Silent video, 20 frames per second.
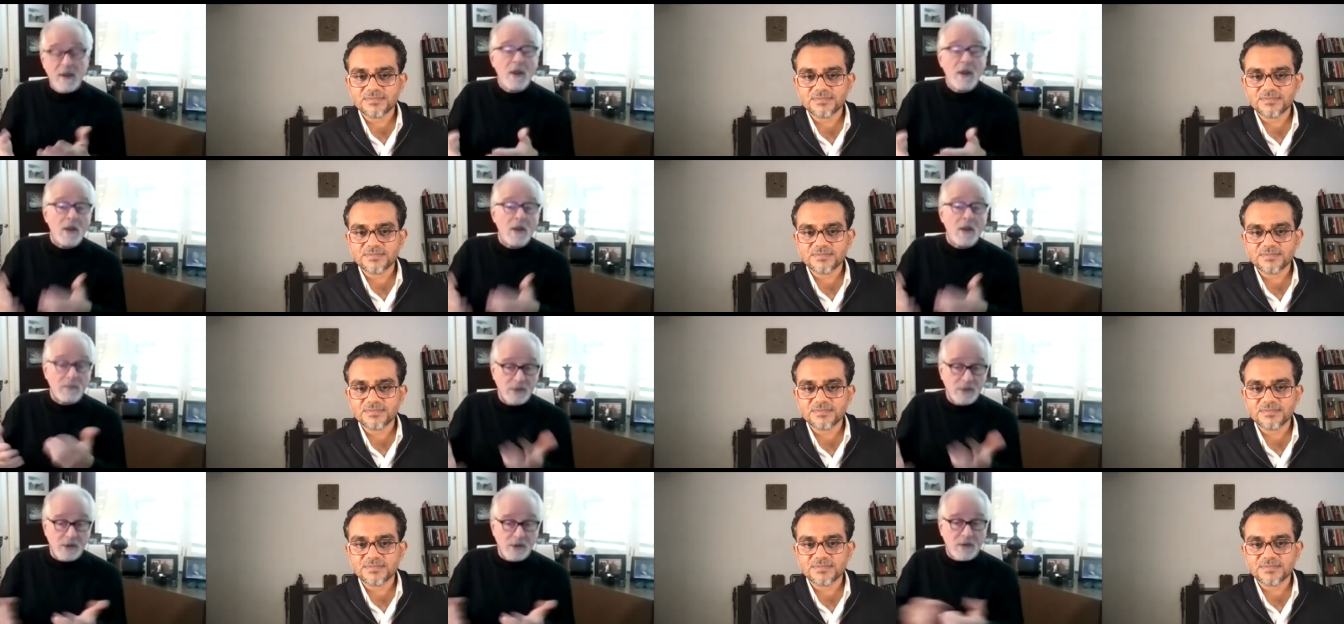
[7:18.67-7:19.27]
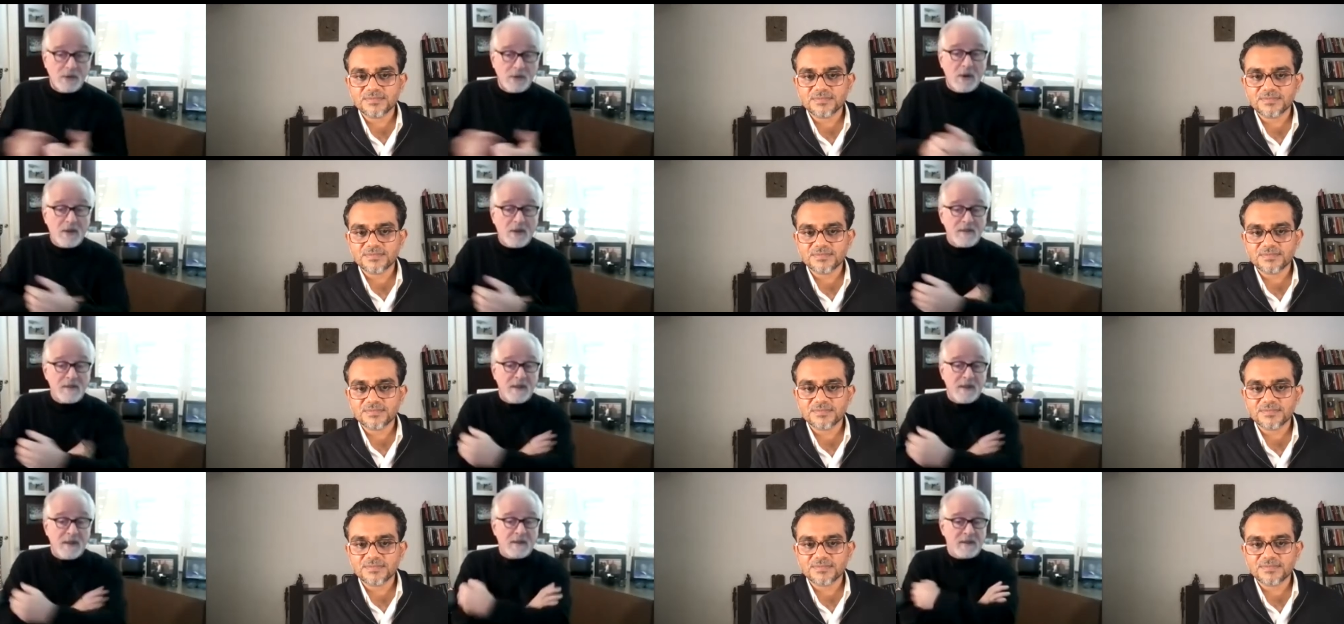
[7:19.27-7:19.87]
Speaker 1: Blue Cross
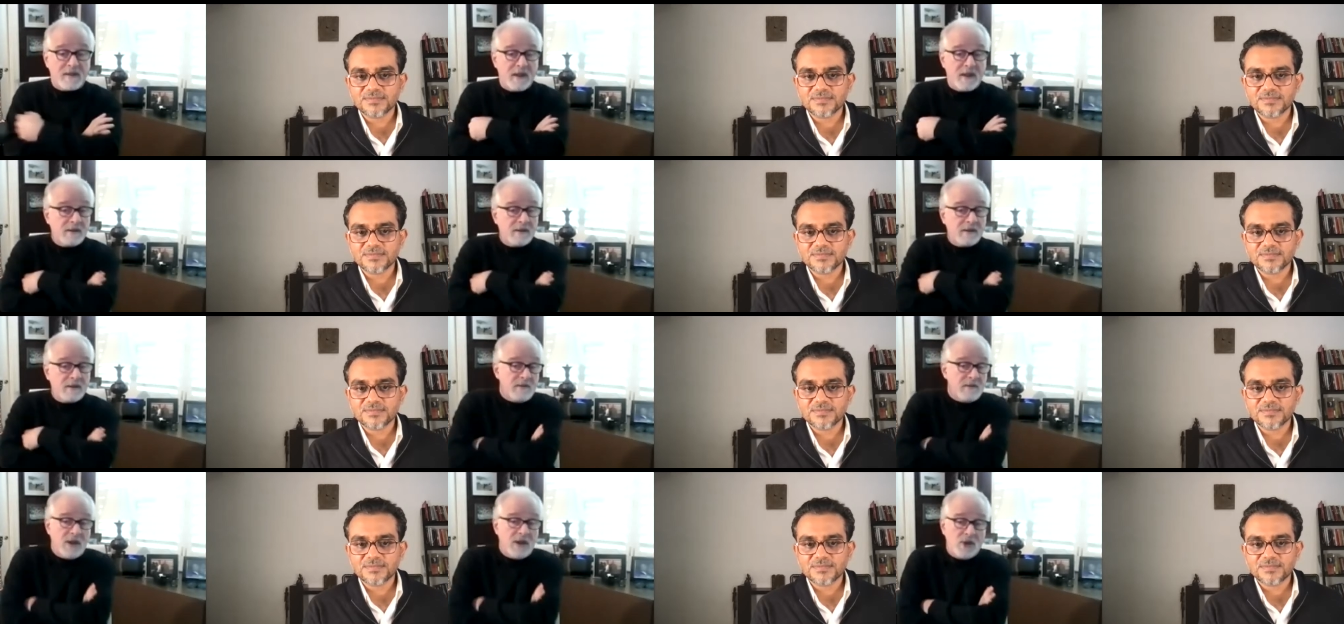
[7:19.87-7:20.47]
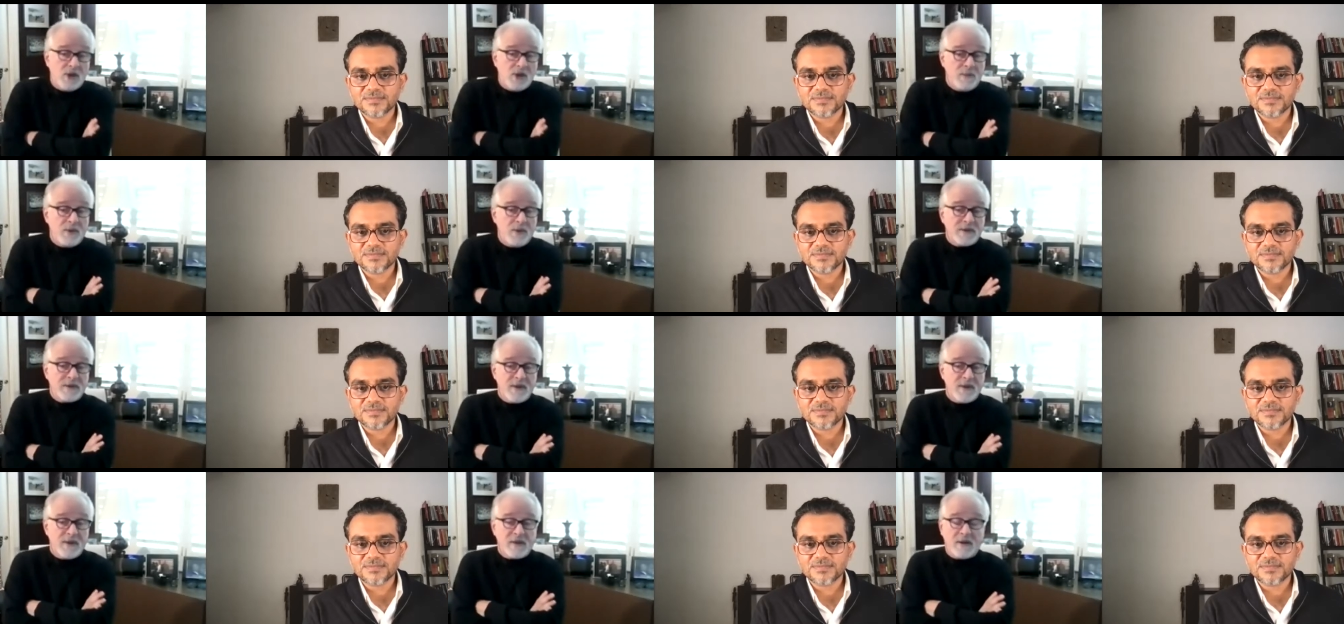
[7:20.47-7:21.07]
then said, can you put
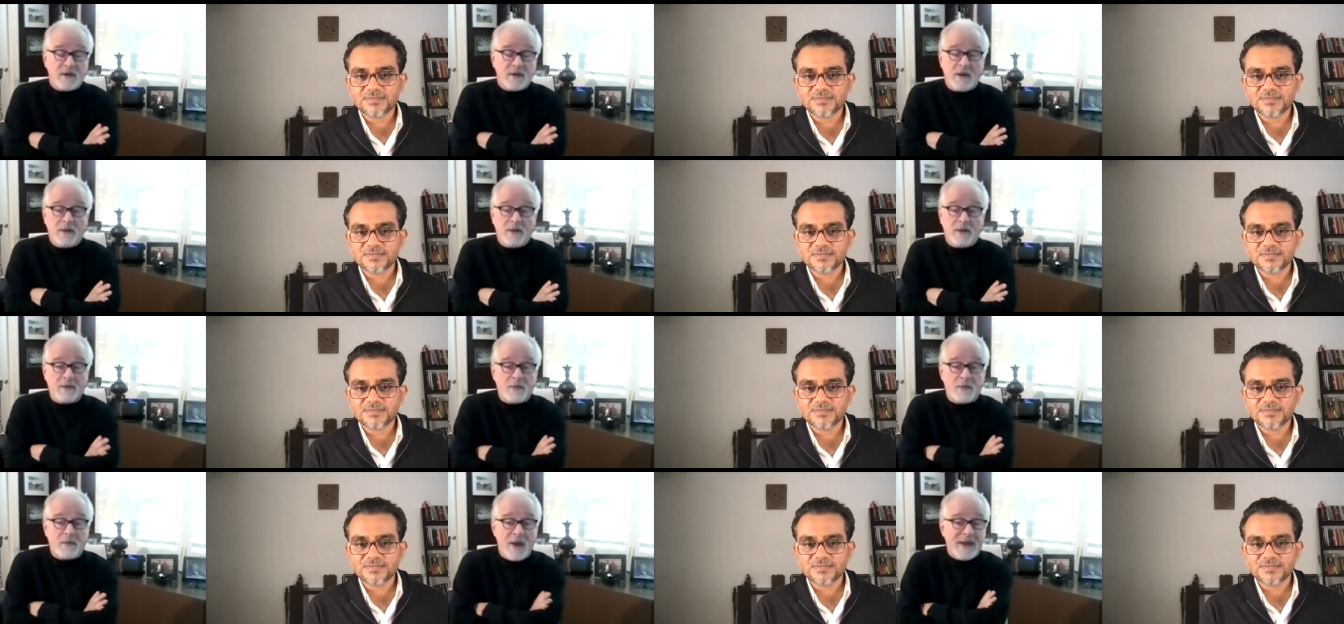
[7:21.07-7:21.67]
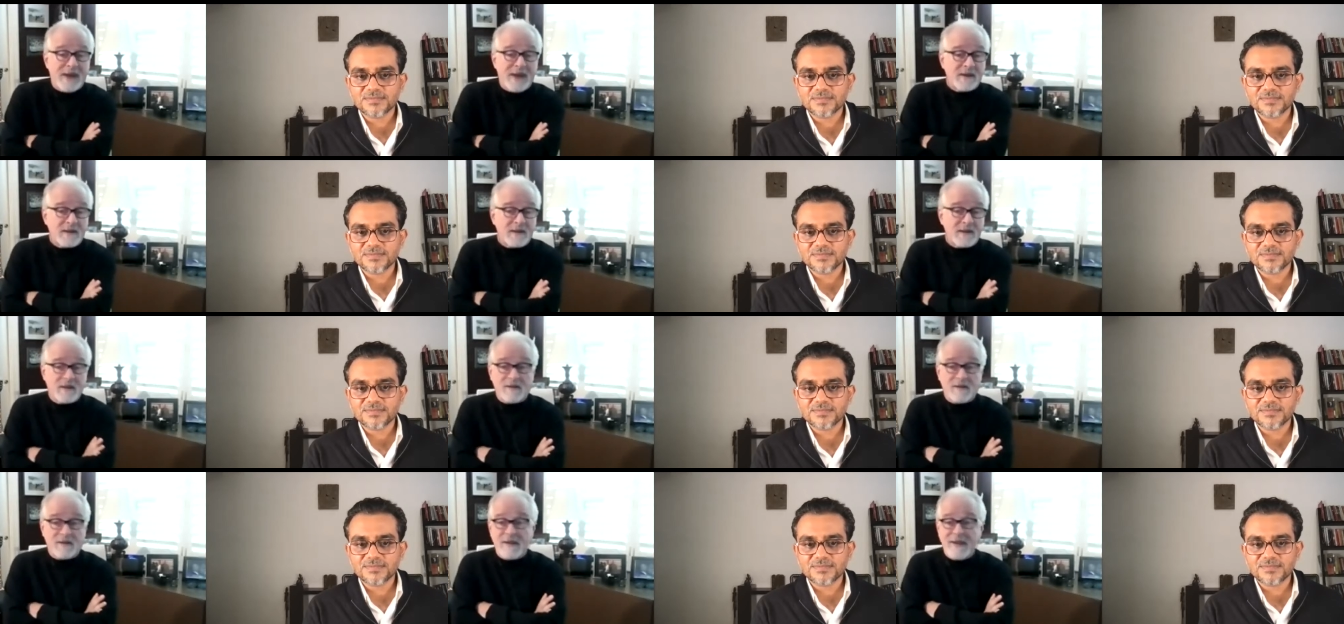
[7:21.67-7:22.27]
this in other
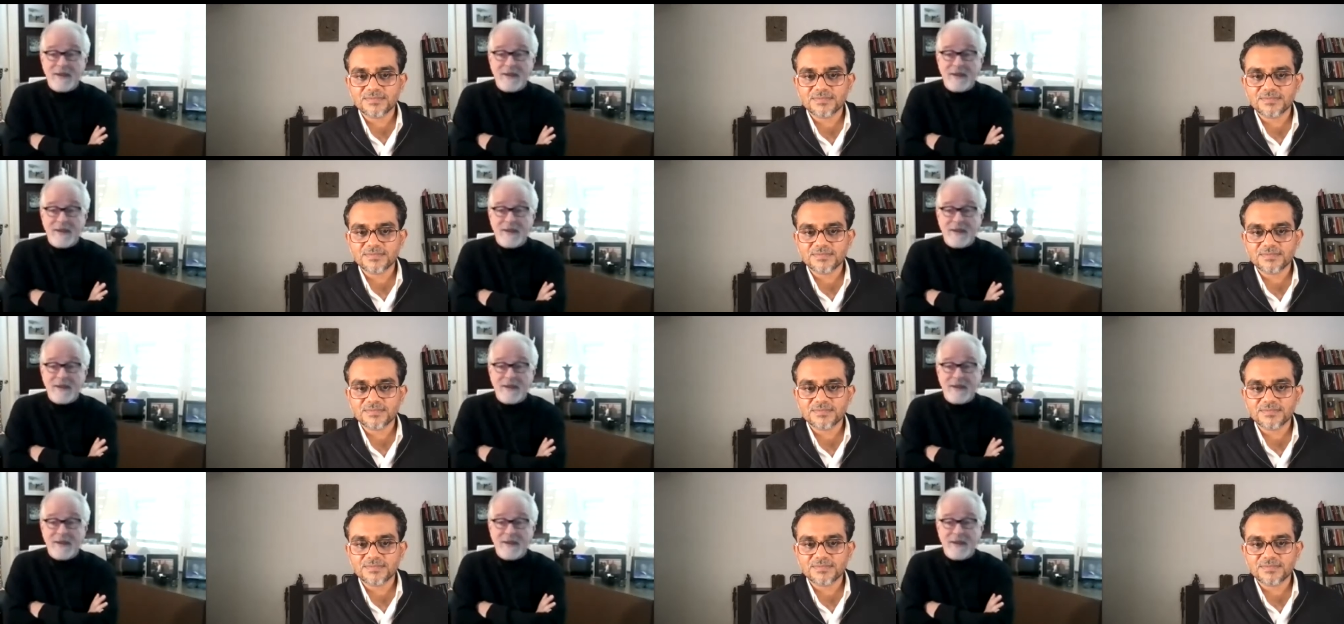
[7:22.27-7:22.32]
practices?